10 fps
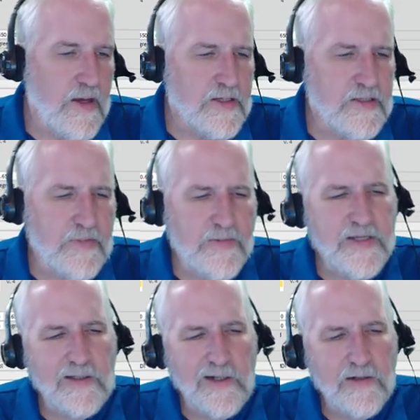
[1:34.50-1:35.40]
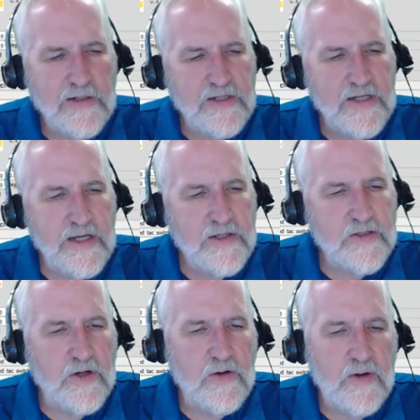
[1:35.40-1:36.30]
Sometimes it's a little hard to see,
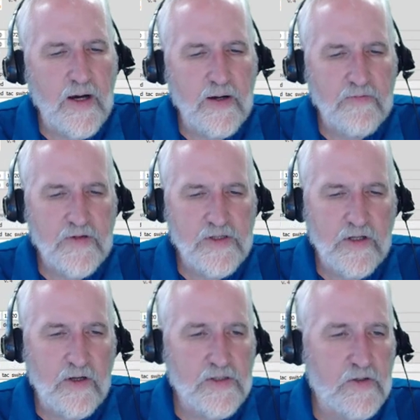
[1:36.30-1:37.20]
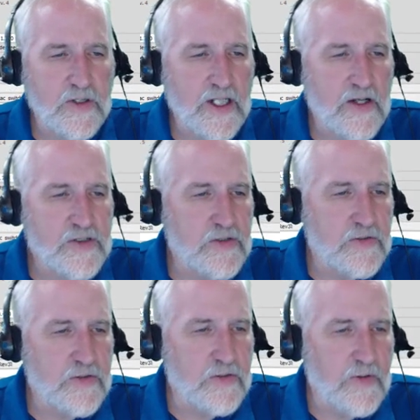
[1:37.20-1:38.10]
so Fritzing also allows you
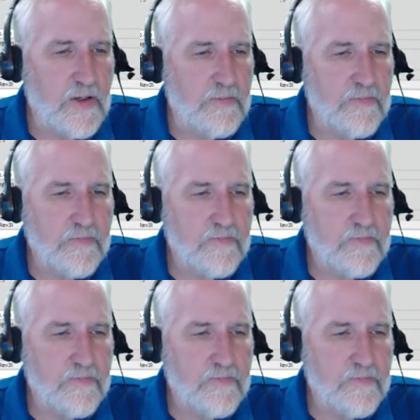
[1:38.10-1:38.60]
to